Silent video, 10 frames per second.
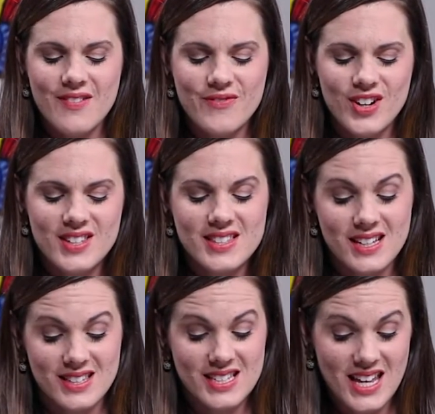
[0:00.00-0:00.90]
Verse
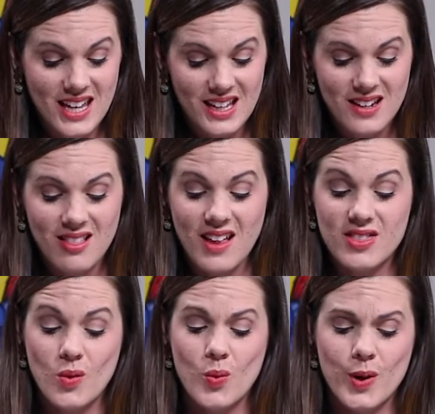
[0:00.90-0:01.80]
16, let
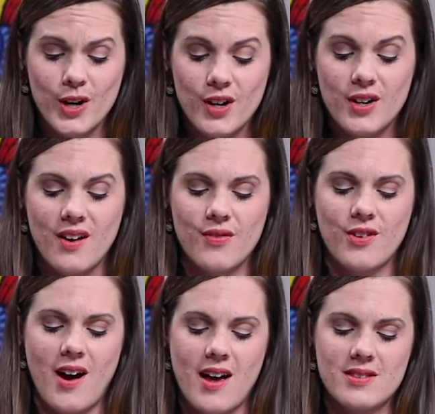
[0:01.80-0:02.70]
the word of
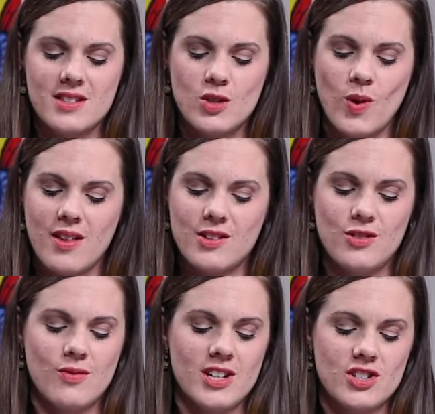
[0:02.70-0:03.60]
Christ dwell in
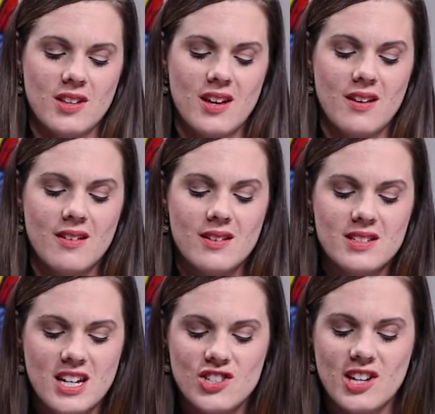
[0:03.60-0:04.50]
you richly,
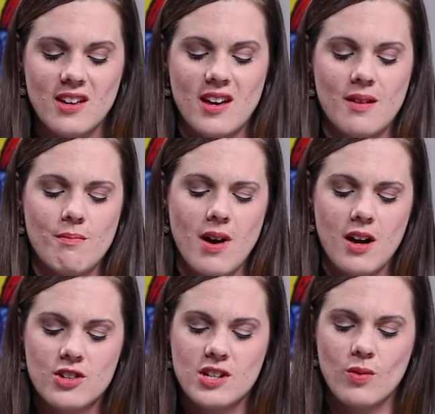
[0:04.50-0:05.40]
teaching and
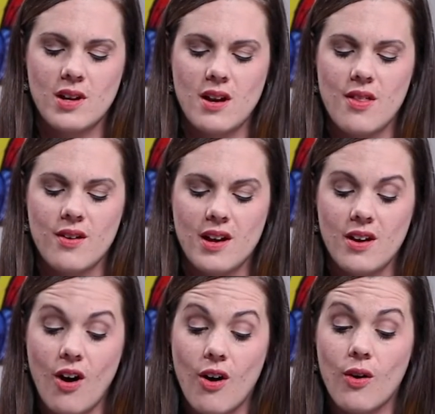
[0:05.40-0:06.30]
admonishing one another
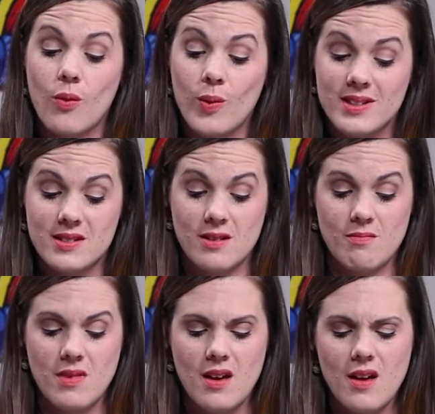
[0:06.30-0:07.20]
in all
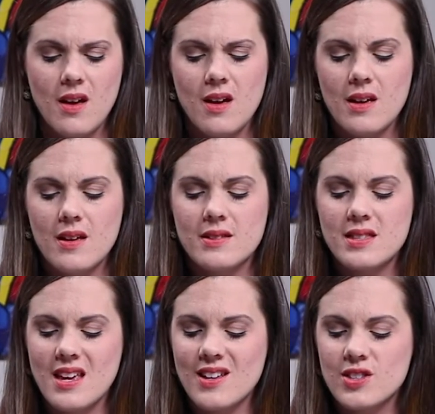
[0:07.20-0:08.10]
wisdom,
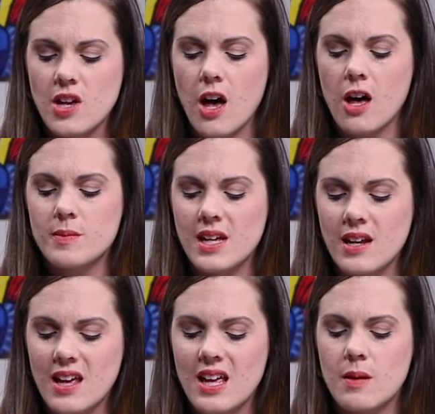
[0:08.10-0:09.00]
singing psalms
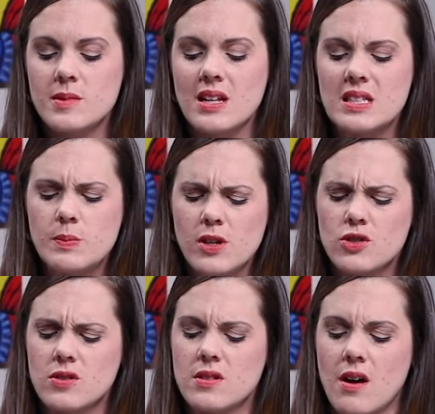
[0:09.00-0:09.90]
and hymns and
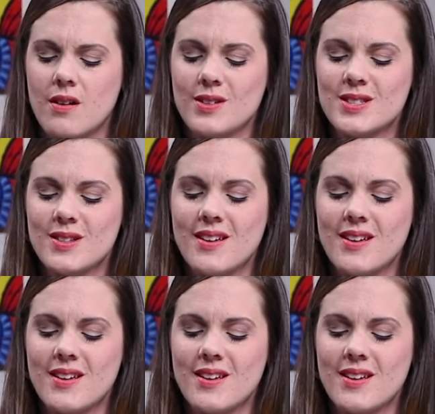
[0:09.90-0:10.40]
spiritual songs.